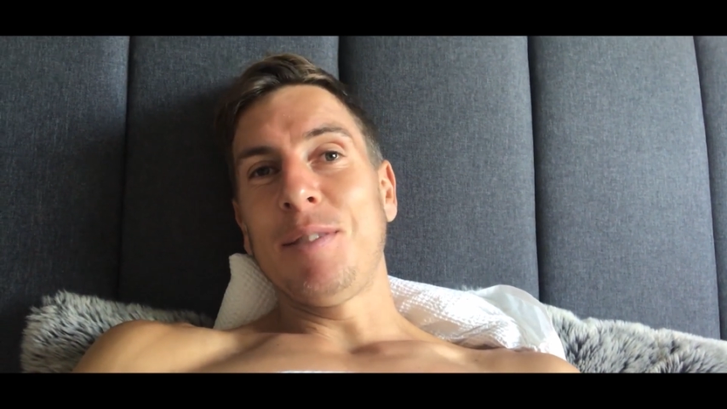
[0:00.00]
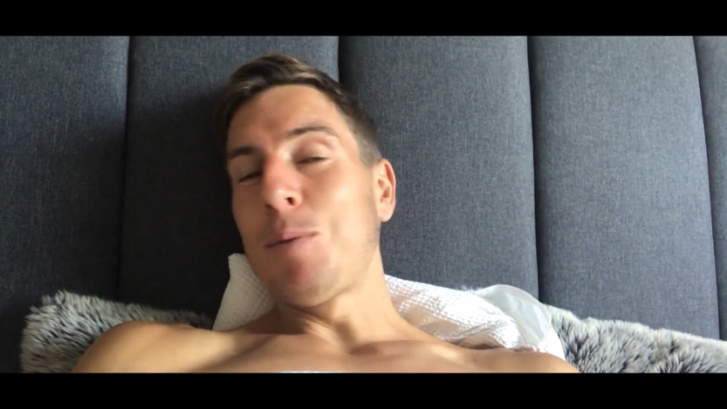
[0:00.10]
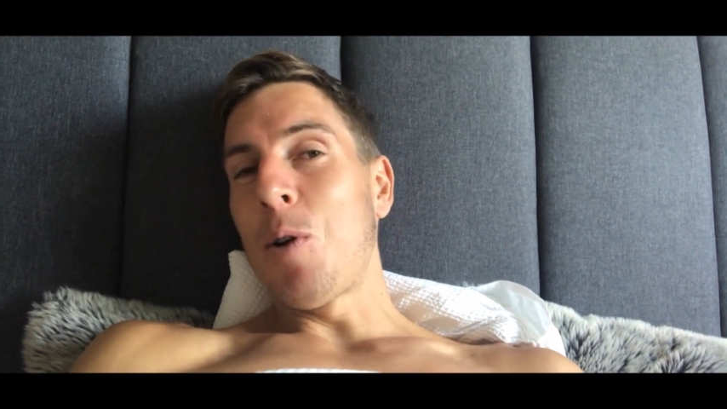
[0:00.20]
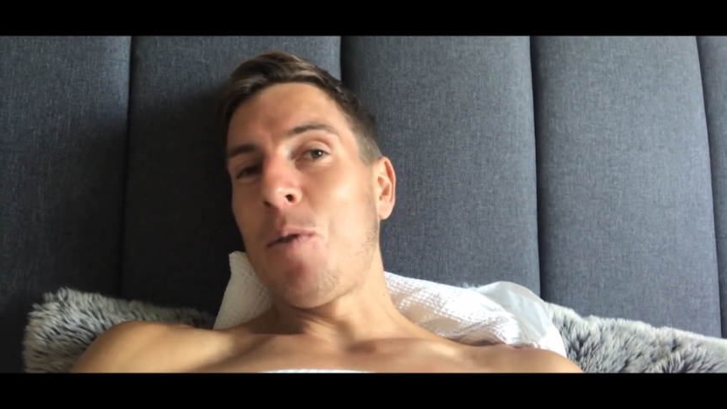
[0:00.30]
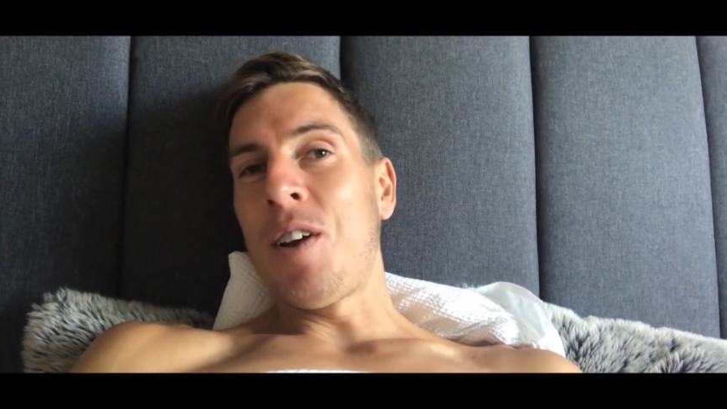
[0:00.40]

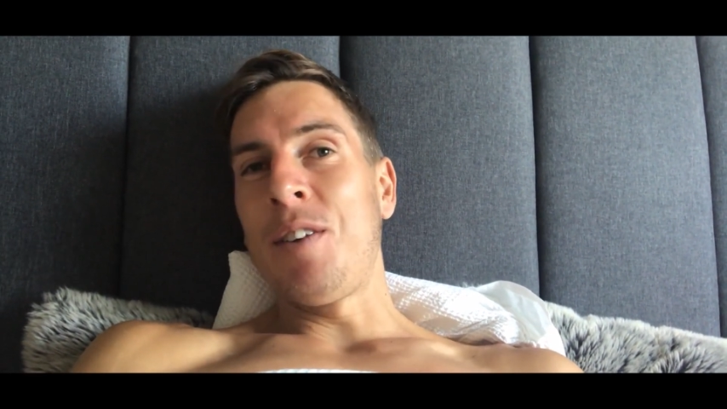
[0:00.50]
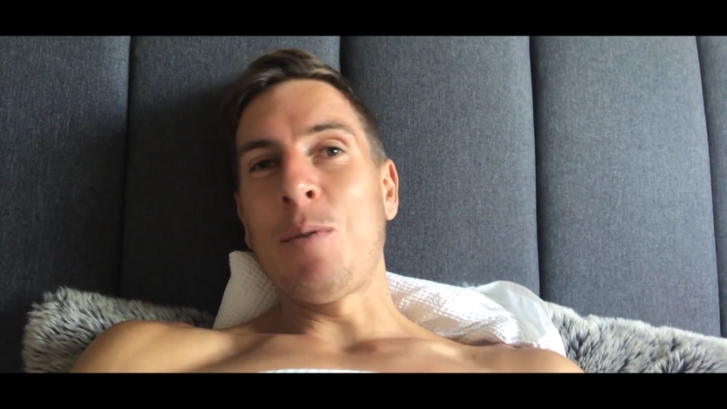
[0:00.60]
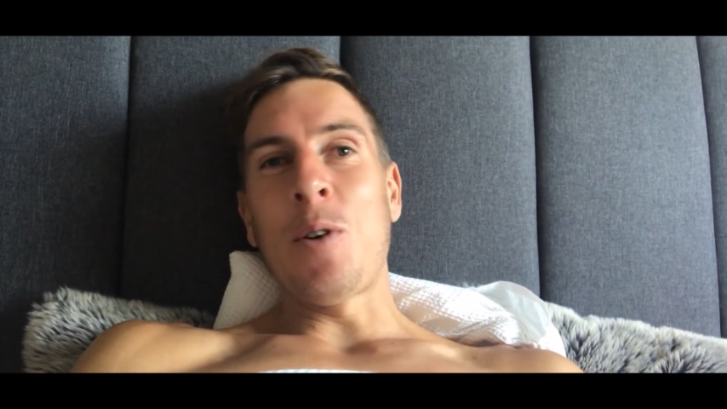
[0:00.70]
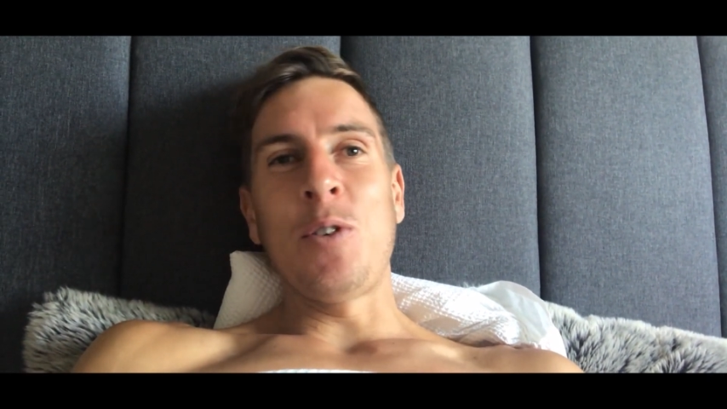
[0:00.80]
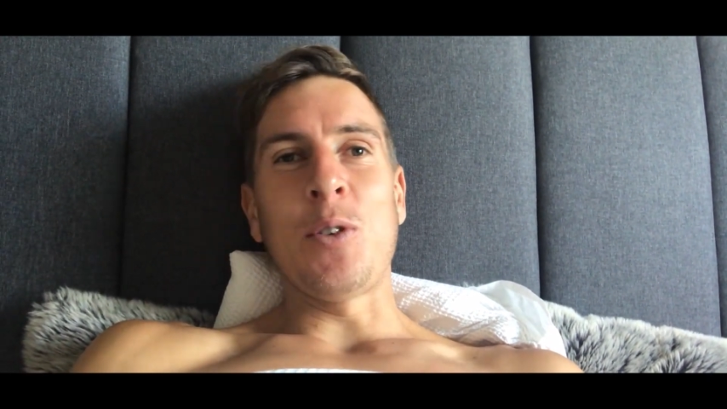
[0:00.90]
Won't run,
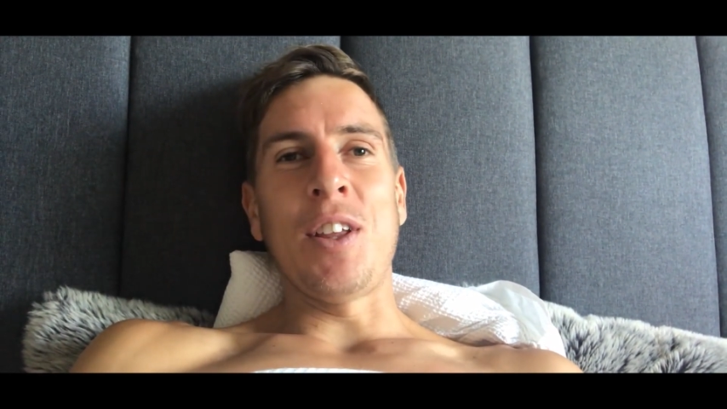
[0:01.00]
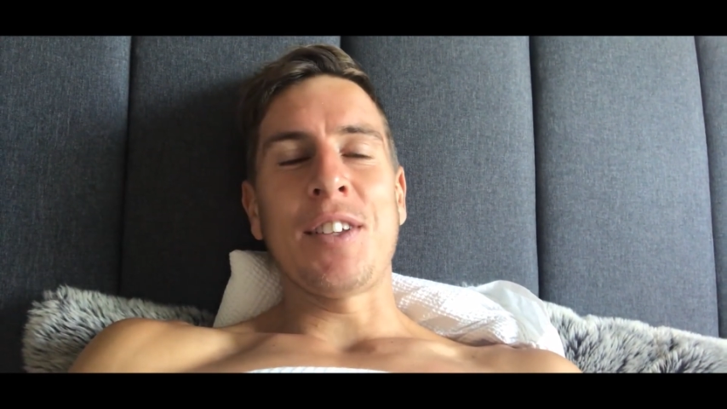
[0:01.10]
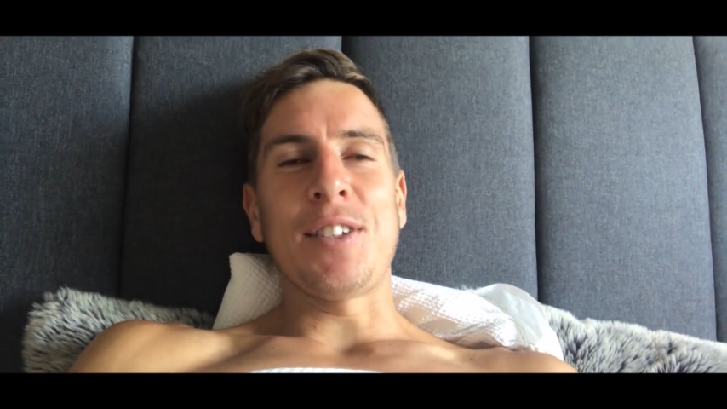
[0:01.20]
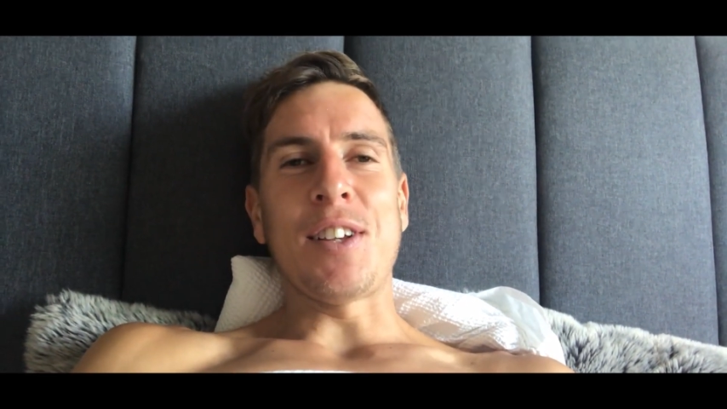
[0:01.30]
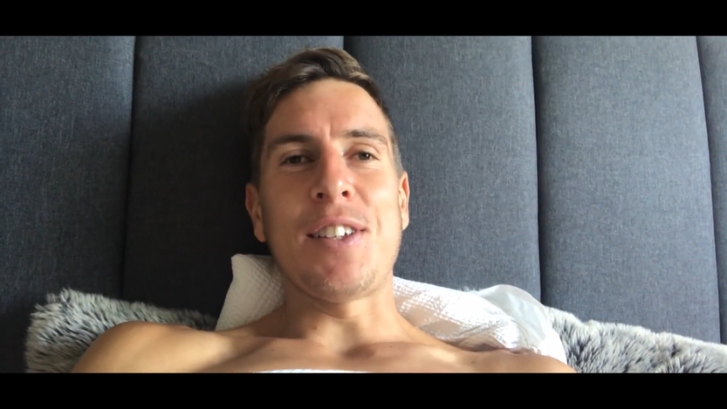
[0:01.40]
won't do any
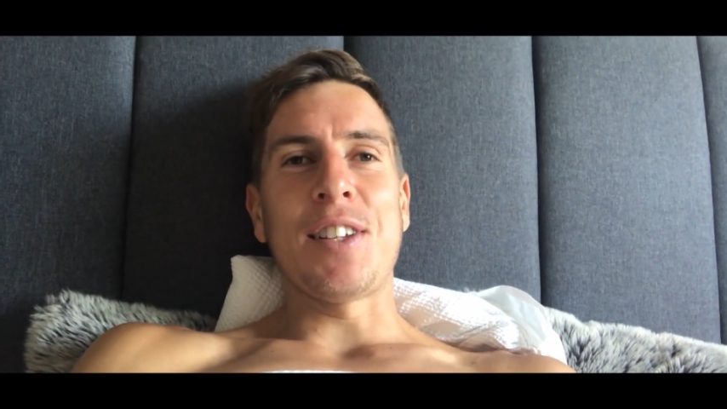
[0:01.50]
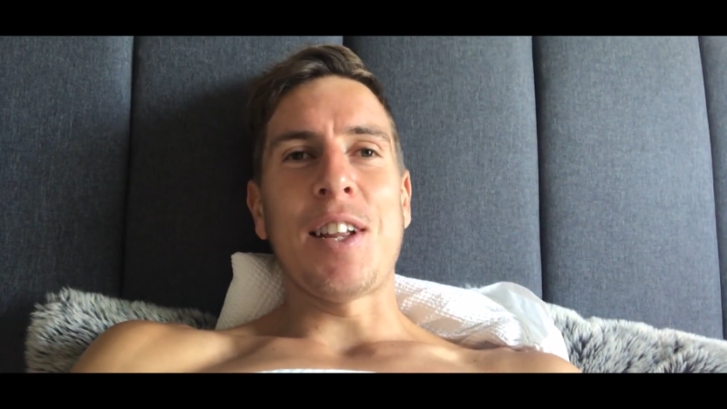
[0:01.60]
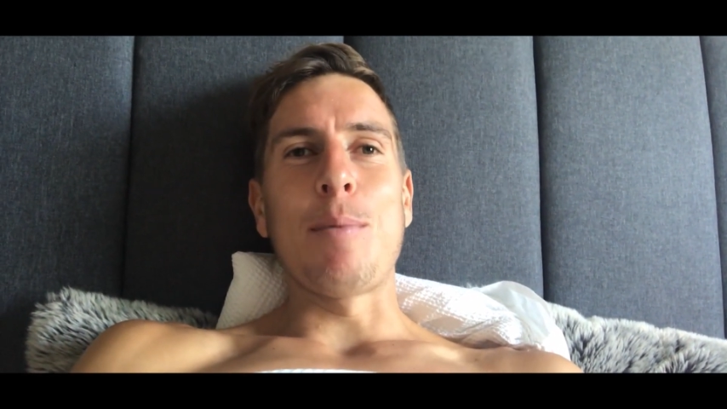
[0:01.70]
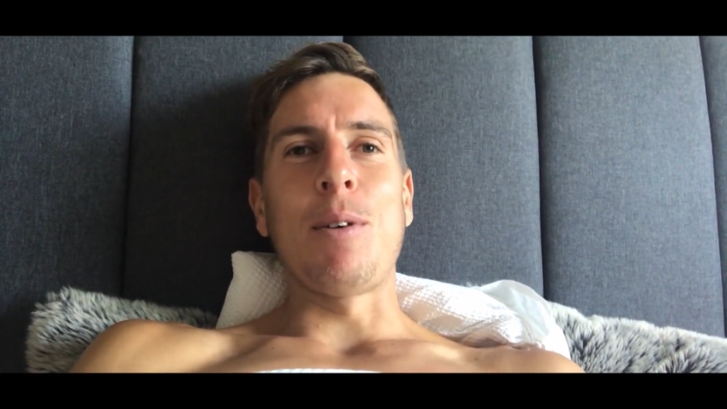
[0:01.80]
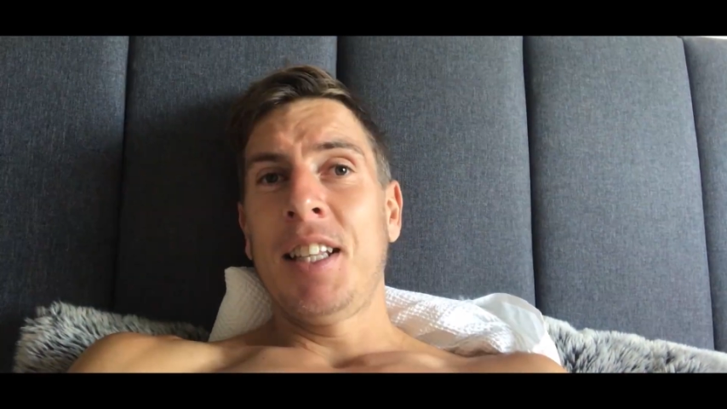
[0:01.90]
exercise
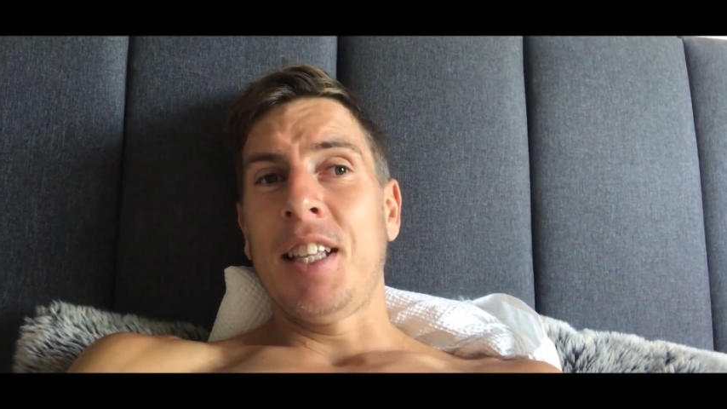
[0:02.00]
today.